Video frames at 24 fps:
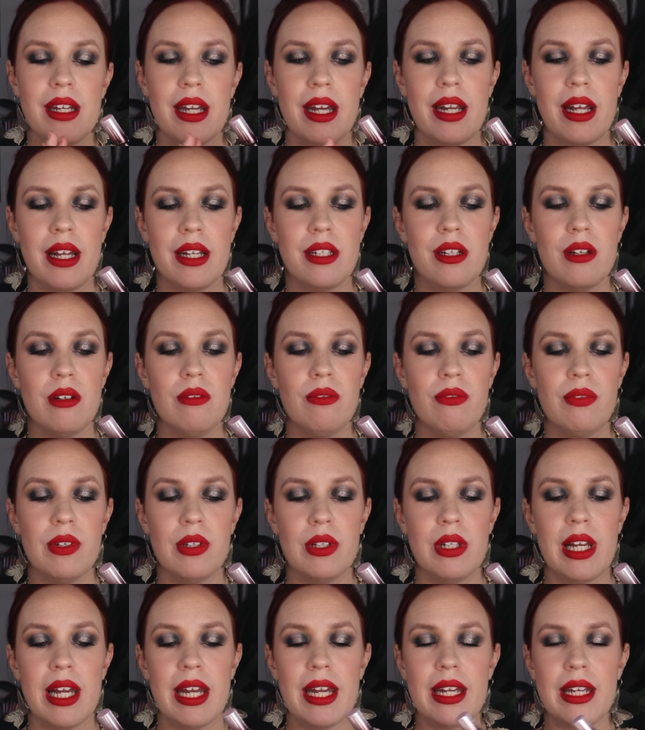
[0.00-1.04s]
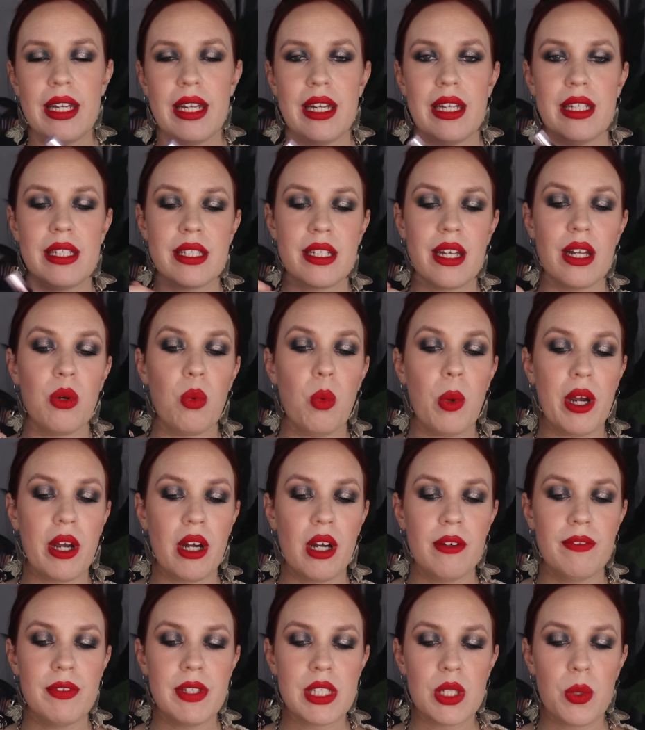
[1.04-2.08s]
and I don't feel like it's gonna wear
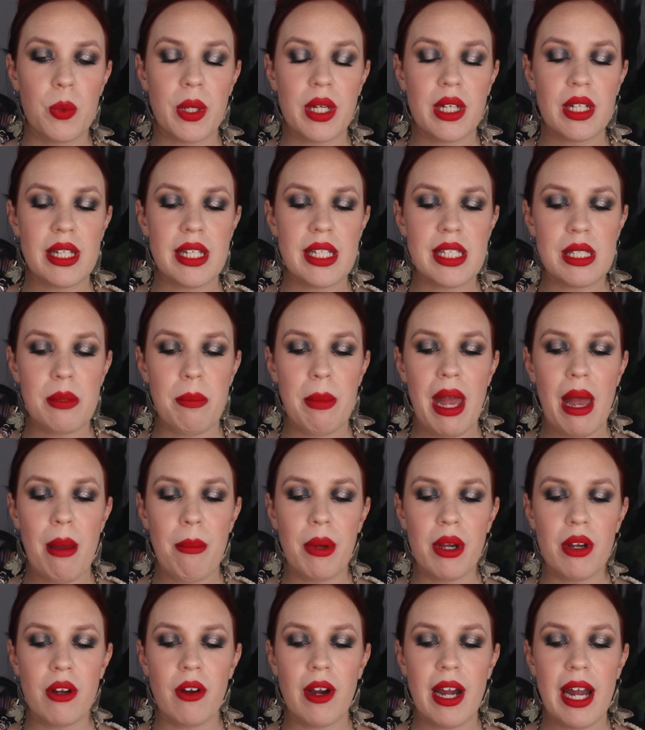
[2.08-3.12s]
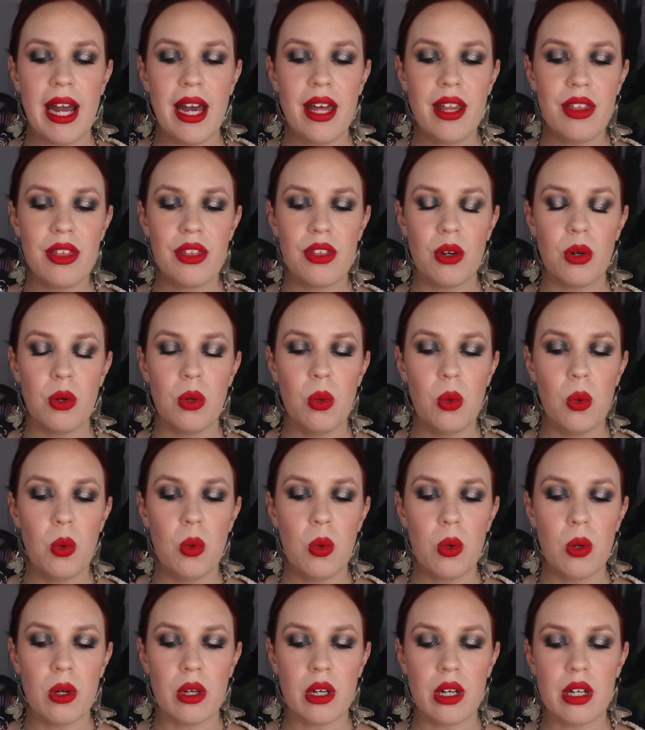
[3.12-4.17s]
off as quickly as the Pat McGrath
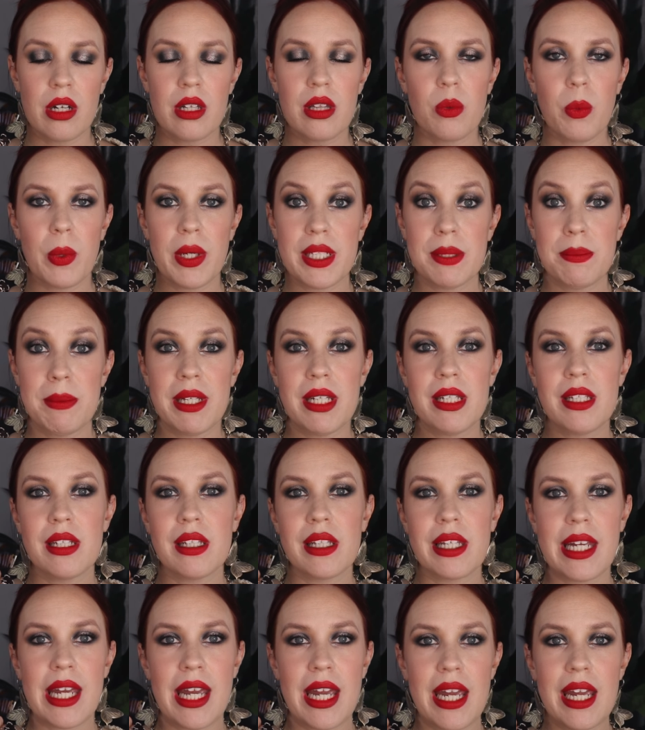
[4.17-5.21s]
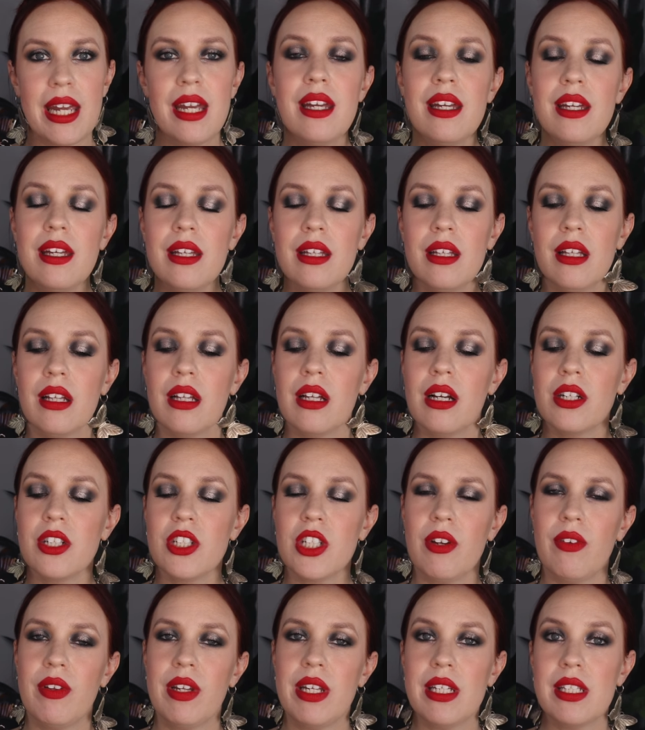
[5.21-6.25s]
or the Westman Atelier.
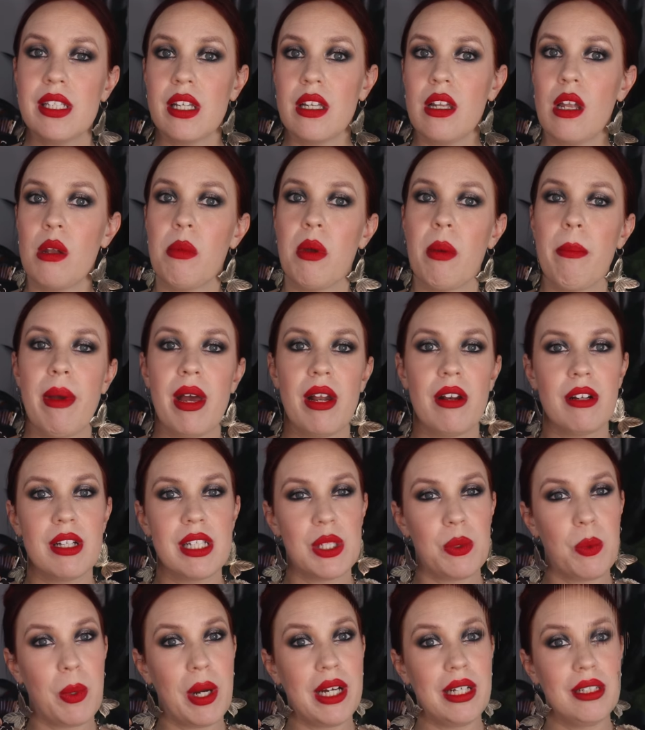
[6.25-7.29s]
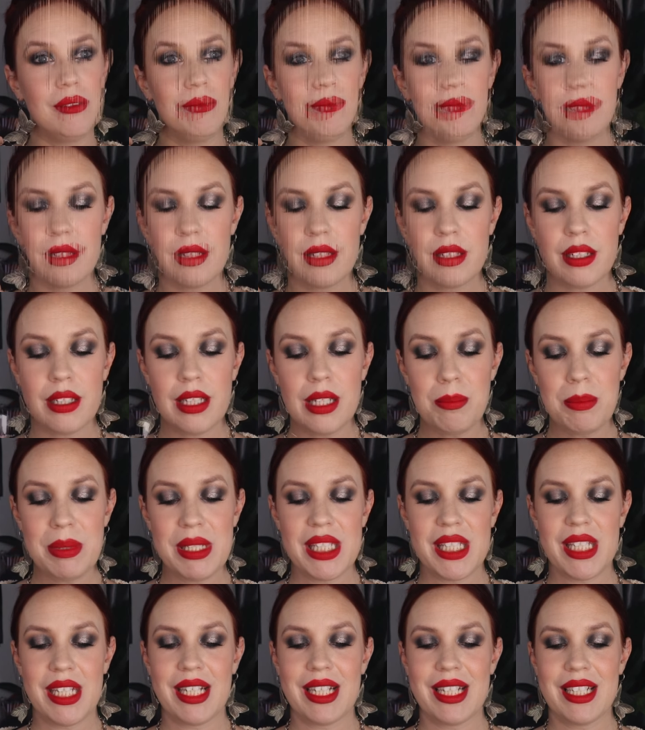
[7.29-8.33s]
Longevity is a little bit better as well.
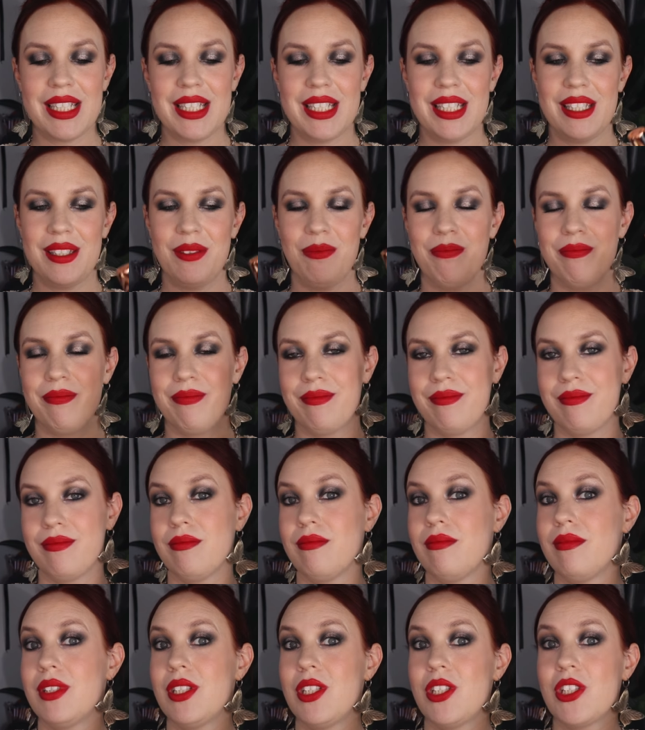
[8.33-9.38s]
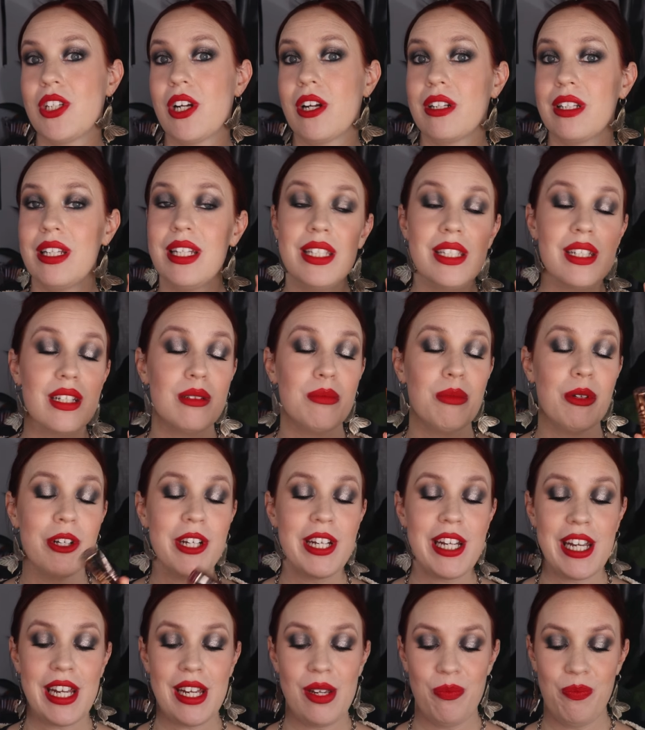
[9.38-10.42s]
Lipsticks, Charlotte
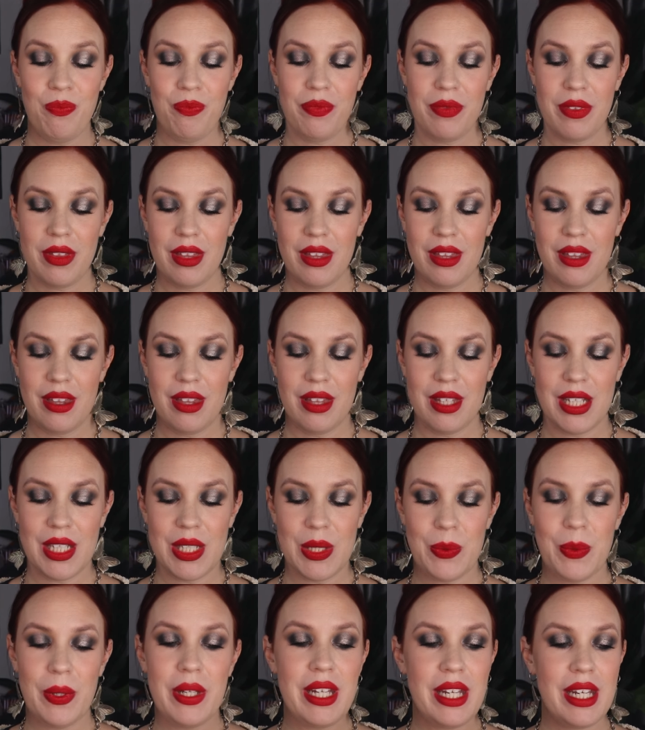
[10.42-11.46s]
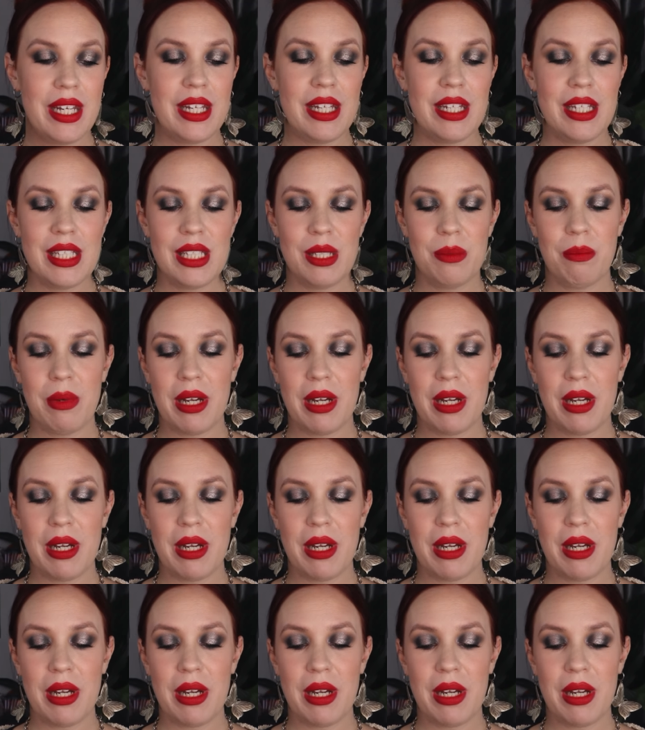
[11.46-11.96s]
Tilbury. This one is